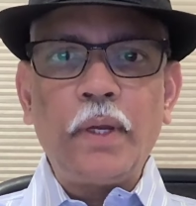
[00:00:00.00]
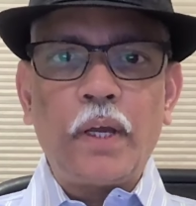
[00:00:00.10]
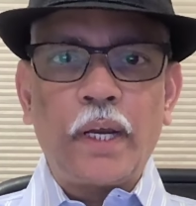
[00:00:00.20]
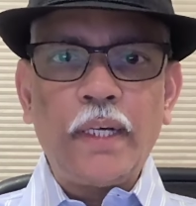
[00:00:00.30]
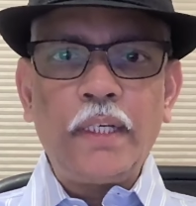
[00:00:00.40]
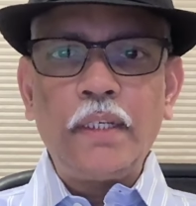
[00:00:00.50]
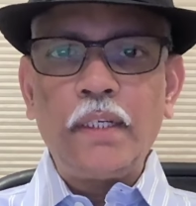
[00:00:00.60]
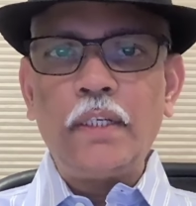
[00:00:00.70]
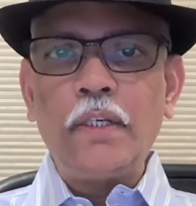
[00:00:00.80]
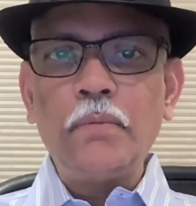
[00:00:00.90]
we are at
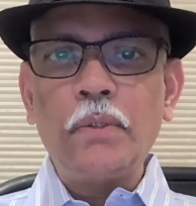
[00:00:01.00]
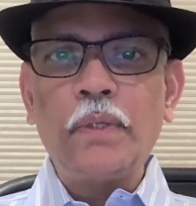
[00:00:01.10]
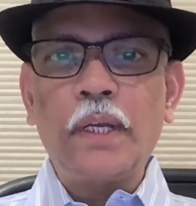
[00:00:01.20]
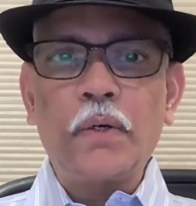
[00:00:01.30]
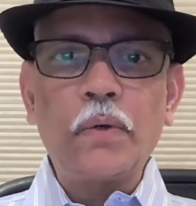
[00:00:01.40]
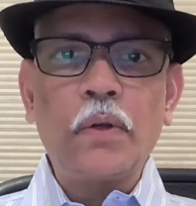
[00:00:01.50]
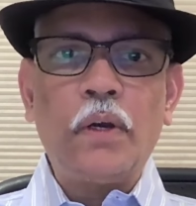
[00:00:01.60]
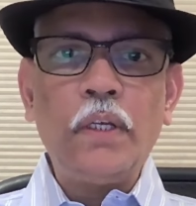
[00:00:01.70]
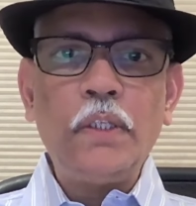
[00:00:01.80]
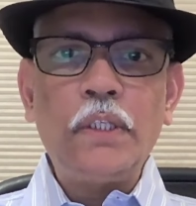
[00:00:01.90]
in terms of the Electoral
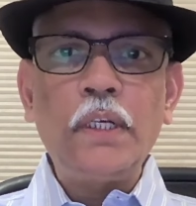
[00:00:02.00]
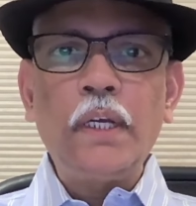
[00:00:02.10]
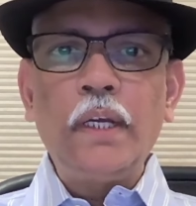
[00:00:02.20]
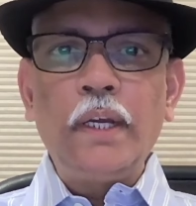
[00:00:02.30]
College.